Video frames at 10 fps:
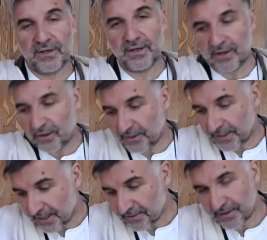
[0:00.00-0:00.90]
On the
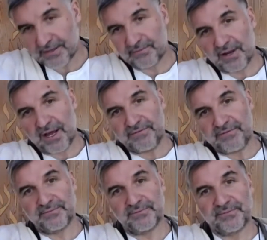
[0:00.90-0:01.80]
other end of
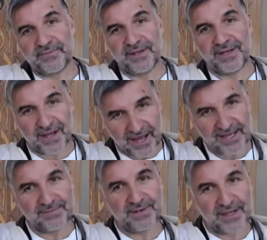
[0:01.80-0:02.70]
life, l'chaim,